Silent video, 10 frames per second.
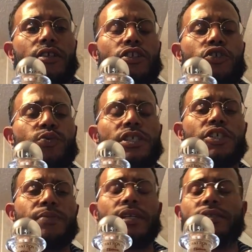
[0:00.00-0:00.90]
sweet
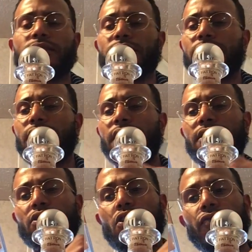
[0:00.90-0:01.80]
spices and nice
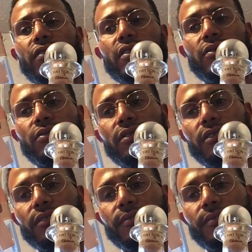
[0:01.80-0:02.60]
coffee notes,